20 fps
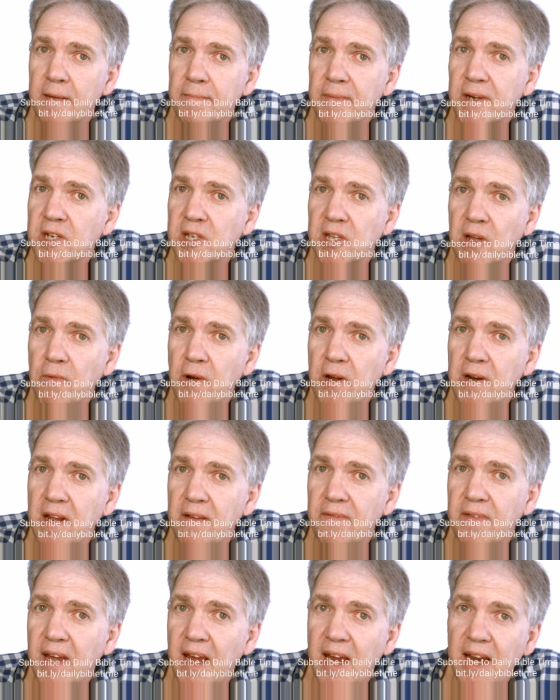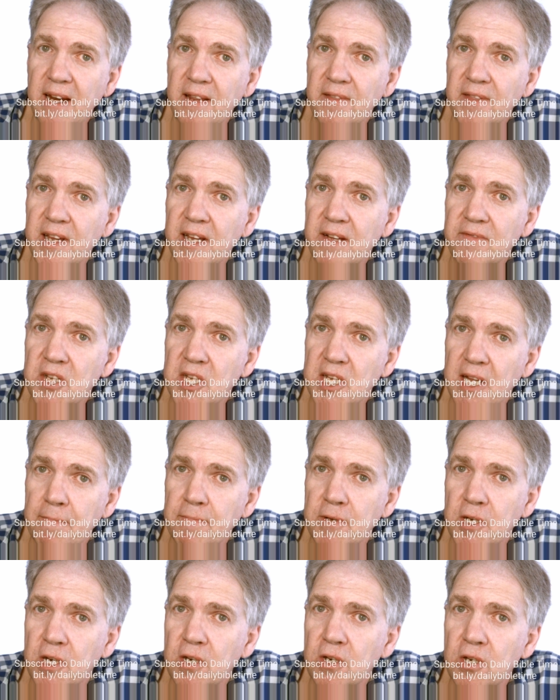because they won't have anything of
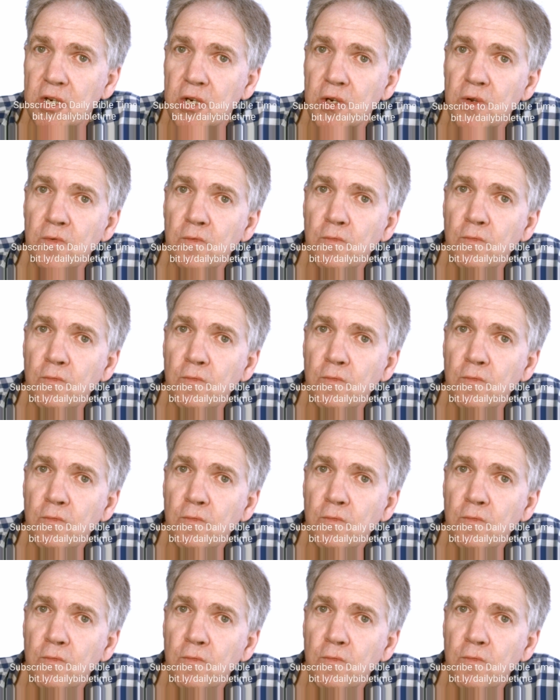substance to